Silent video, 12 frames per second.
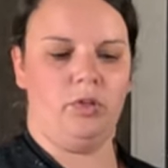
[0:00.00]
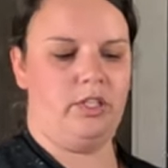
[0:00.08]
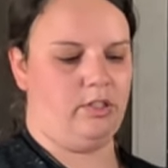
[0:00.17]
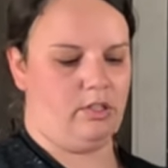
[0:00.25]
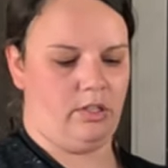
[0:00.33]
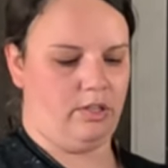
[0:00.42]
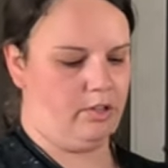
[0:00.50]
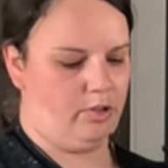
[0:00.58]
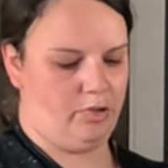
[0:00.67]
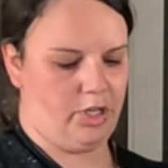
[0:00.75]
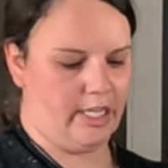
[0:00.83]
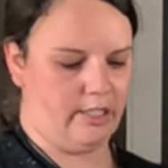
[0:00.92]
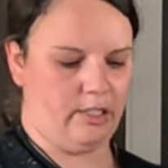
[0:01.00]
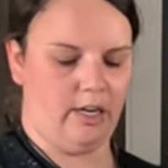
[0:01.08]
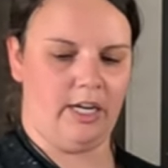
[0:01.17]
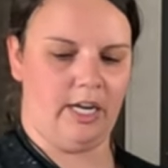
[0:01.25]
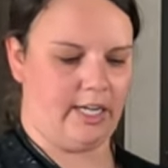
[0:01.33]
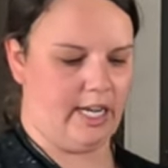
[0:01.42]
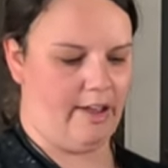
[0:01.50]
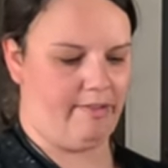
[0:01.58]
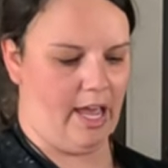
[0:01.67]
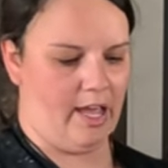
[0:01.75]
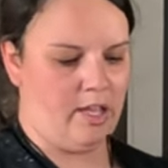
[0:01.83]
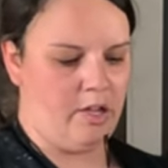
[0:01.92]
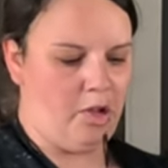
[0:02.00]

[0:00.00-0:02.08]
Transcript: ones, chances are you're not going to have that.